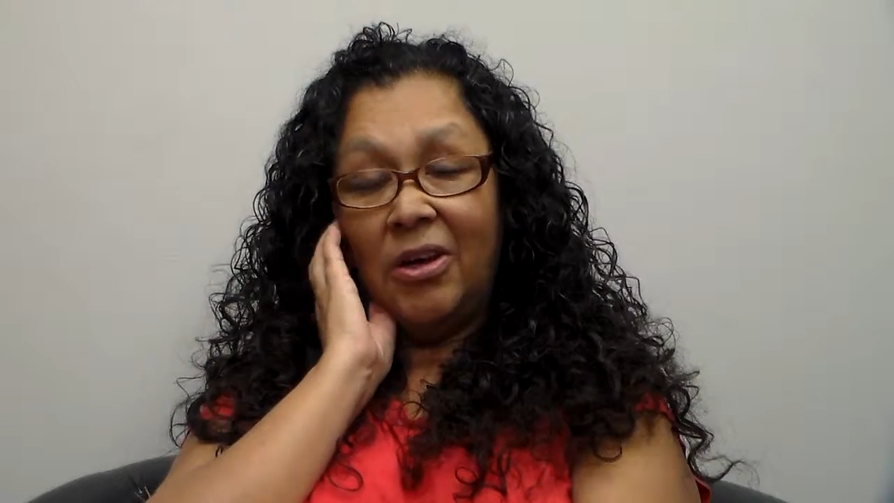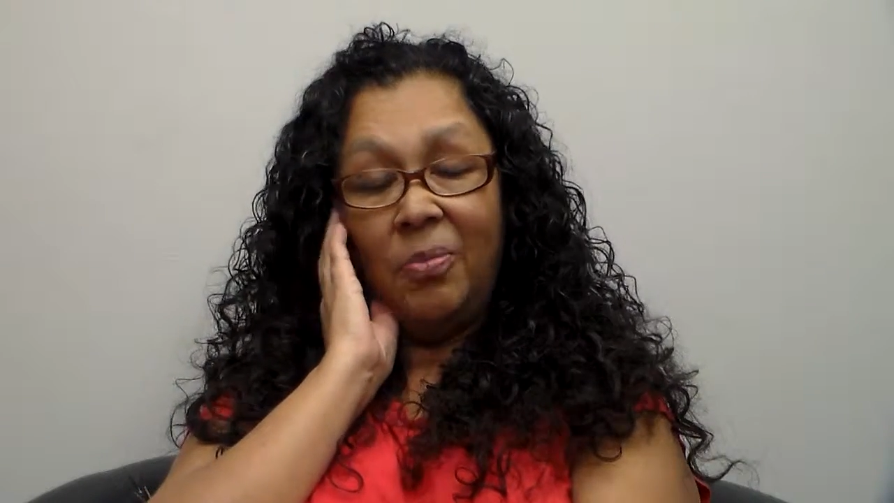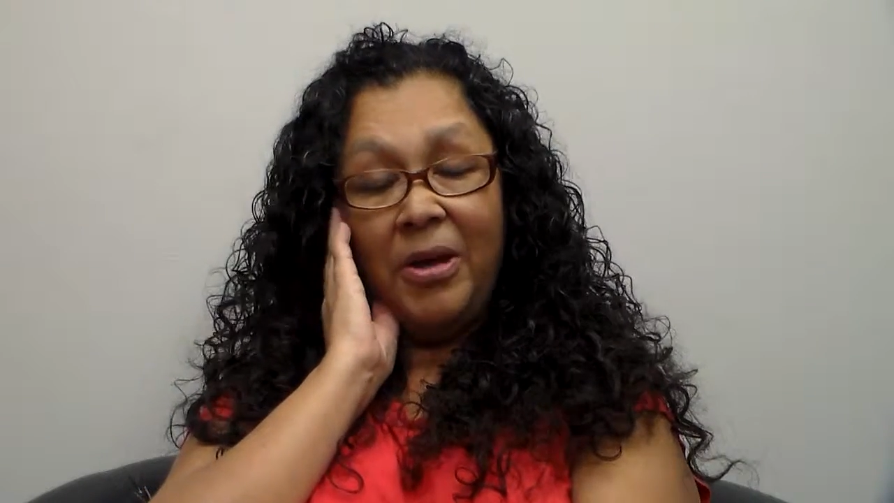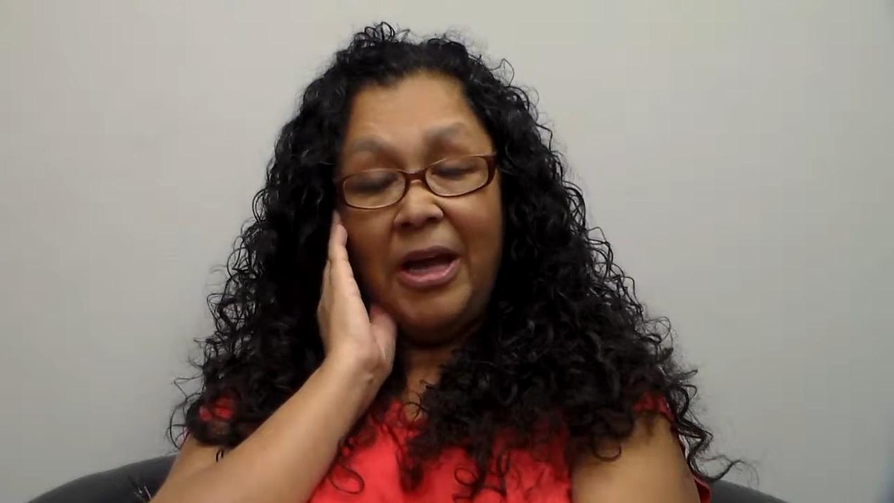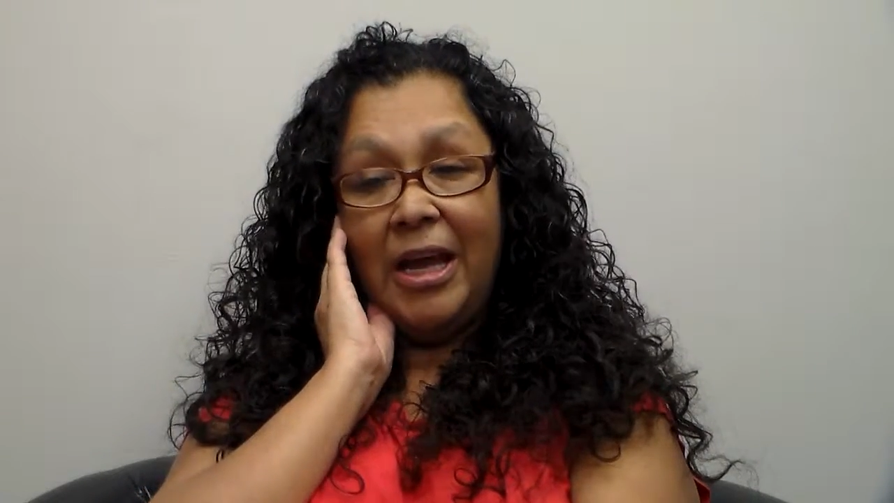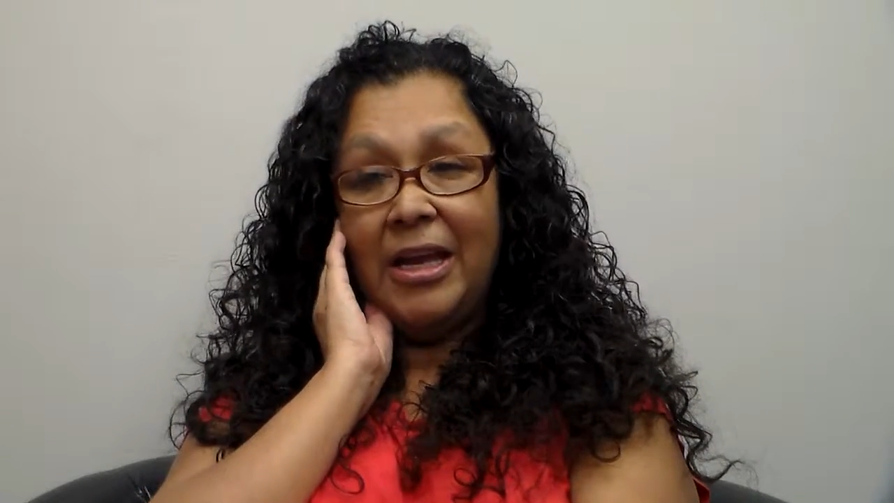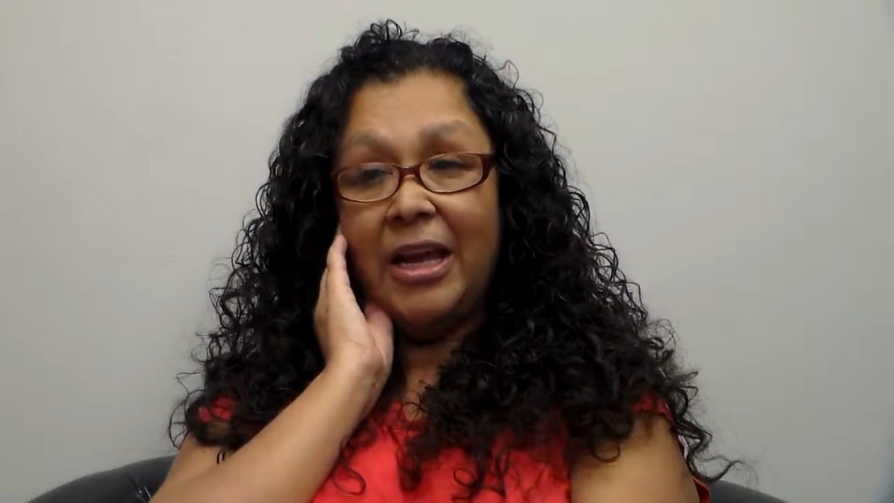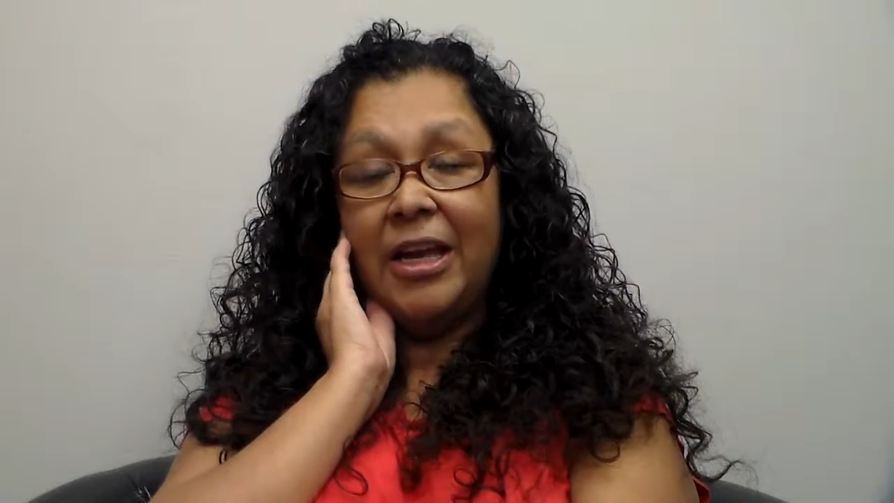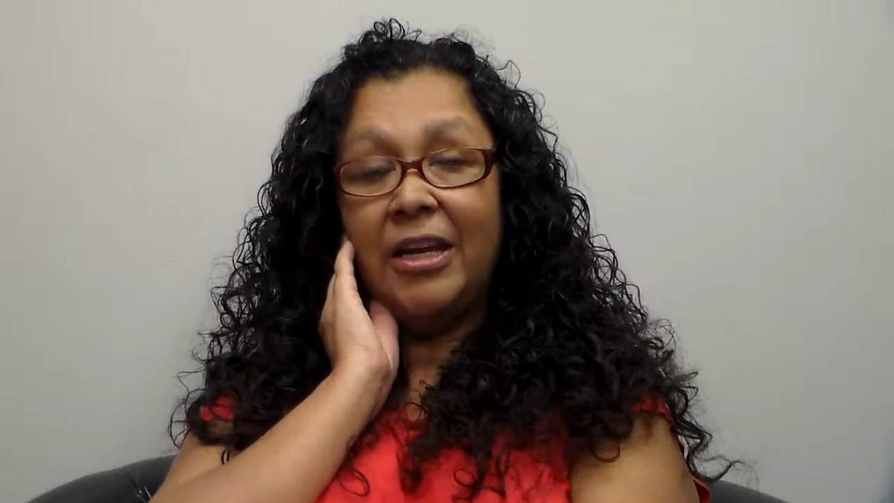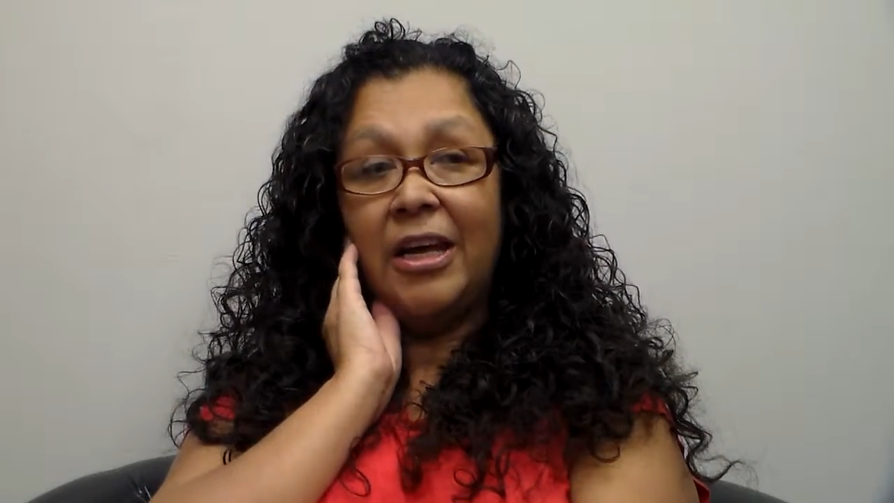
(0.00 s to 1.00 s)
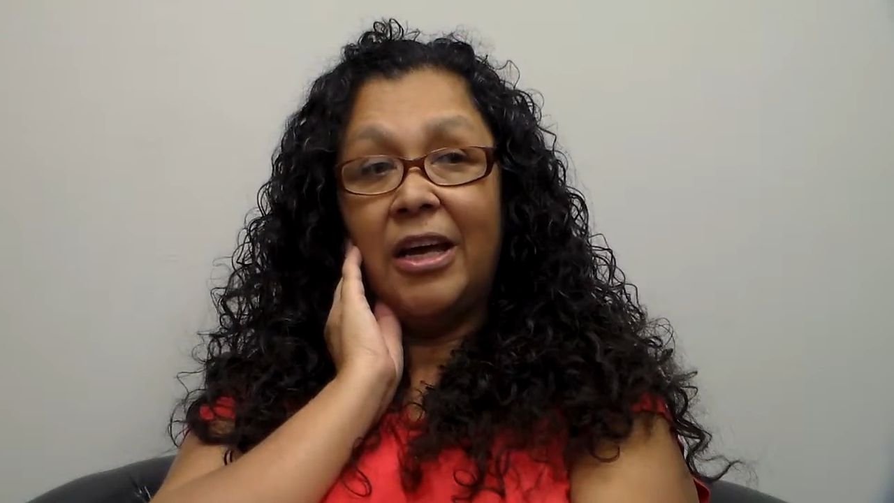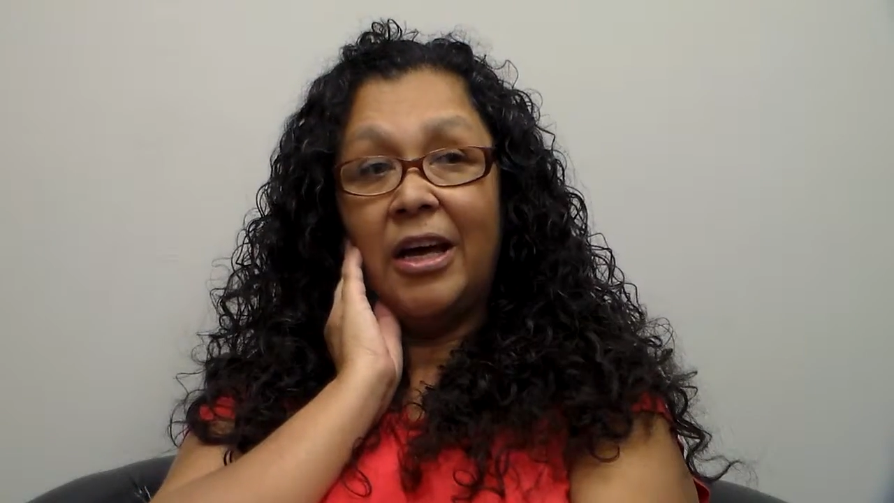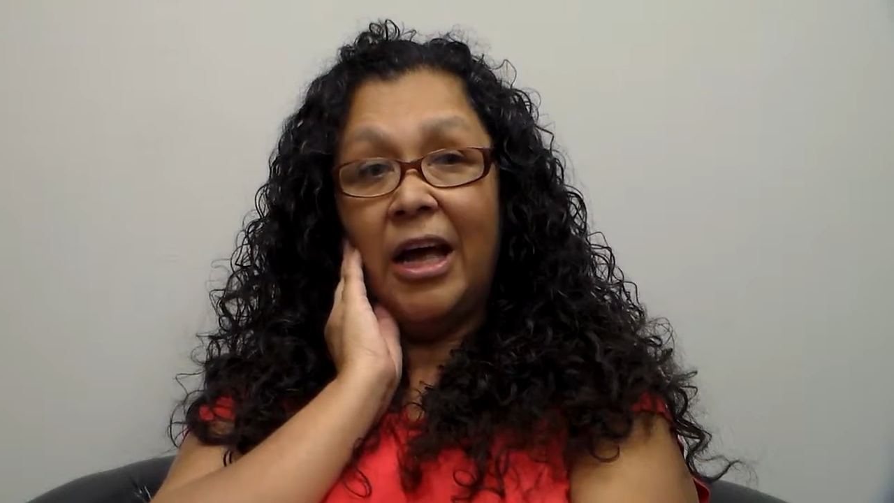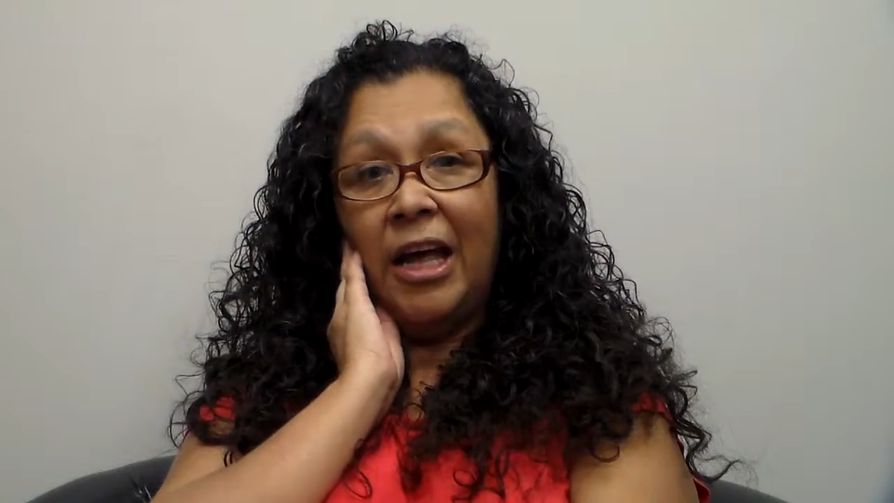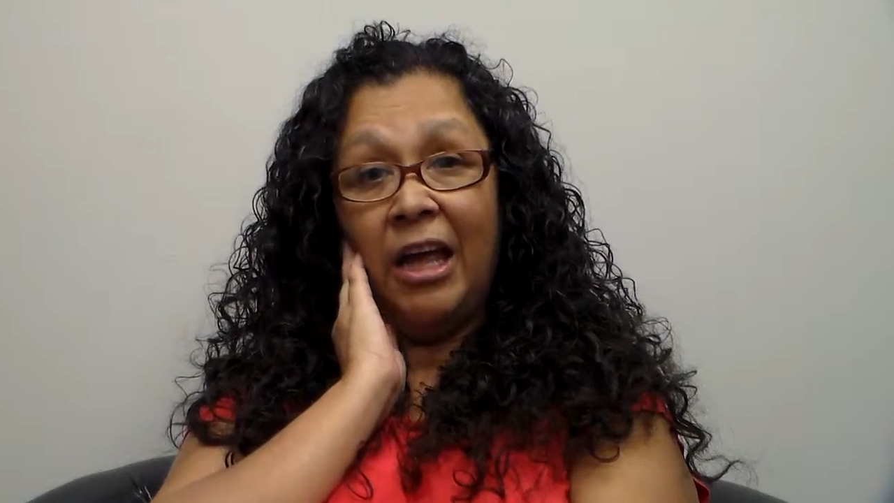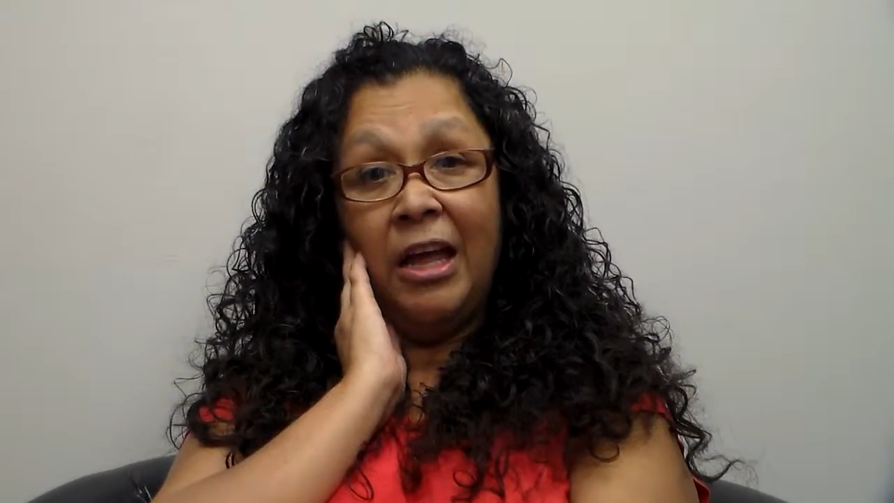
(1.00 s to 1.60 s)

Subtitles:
No pain. And I